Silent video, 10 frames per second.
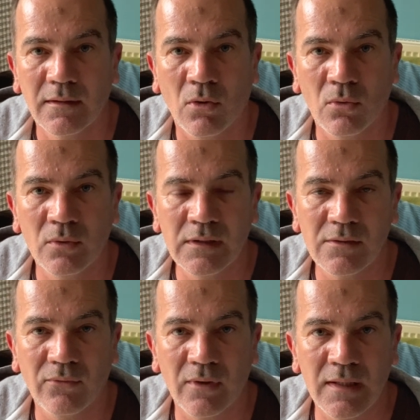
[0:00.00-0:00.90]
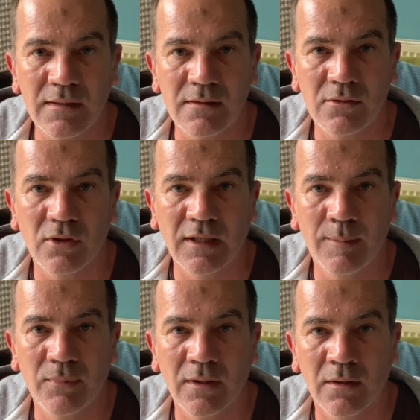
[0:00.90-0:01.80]
The whole reason for this is to
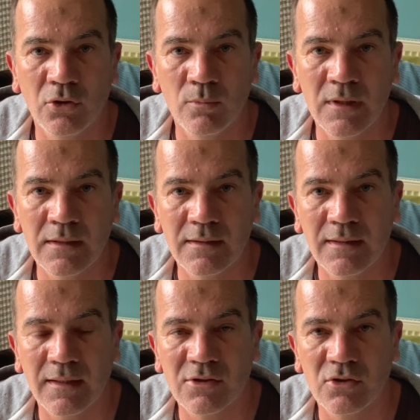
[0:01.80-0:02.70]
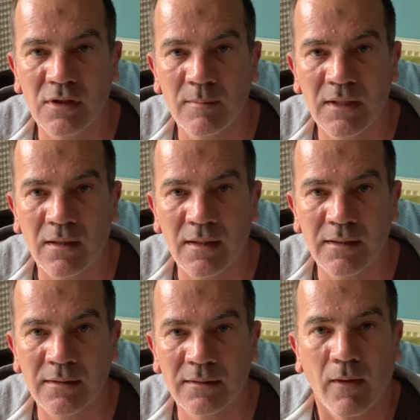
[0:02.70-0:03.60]
keep the humidity extremely high.